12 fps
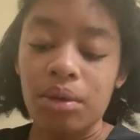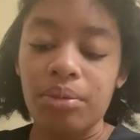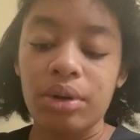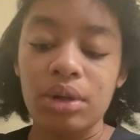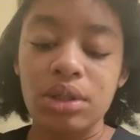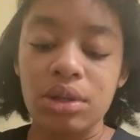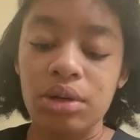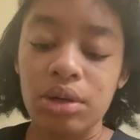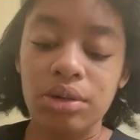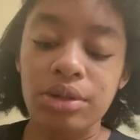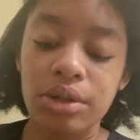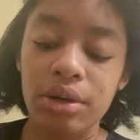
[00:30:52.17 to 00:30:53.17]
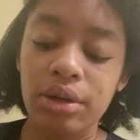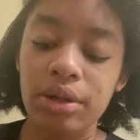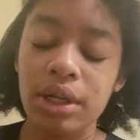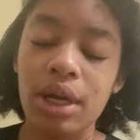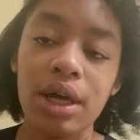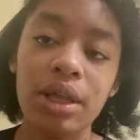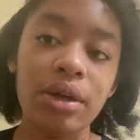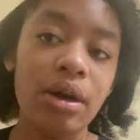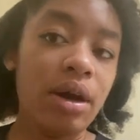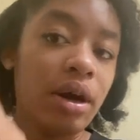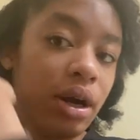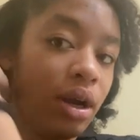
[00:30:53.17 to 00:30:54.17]
Ponytail holders are on the other
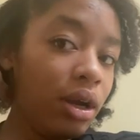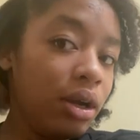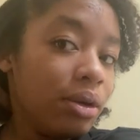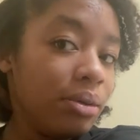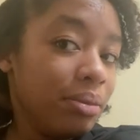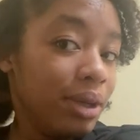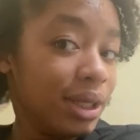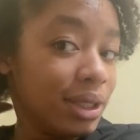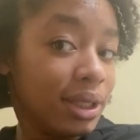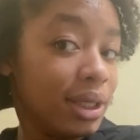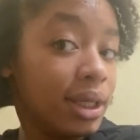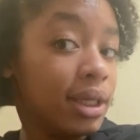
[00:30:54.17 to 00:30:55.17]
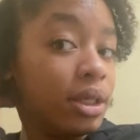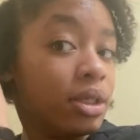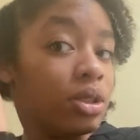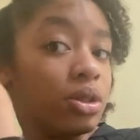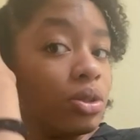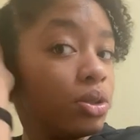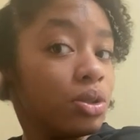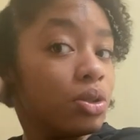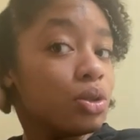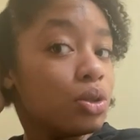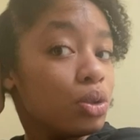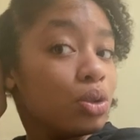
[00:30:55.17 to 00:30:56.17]
arm. Doo
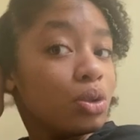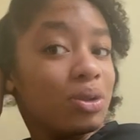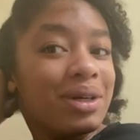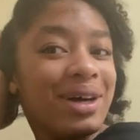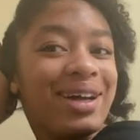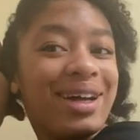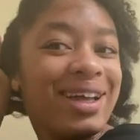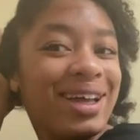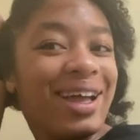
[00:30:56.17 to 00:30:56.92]
doo doo.